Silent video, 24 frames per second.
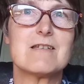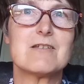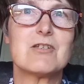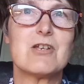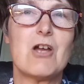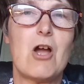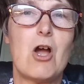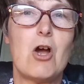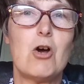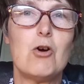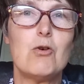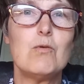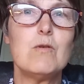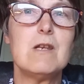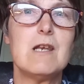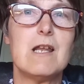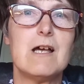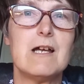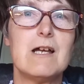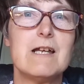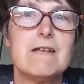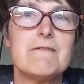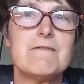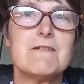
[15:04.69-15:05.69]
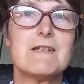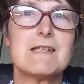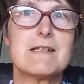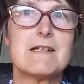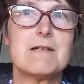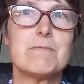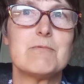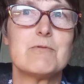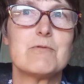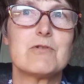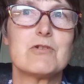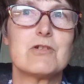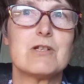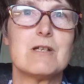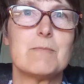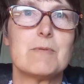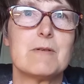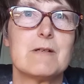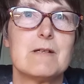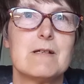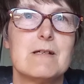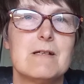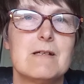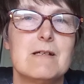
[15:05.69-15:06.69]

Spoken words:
to whole life discipleship,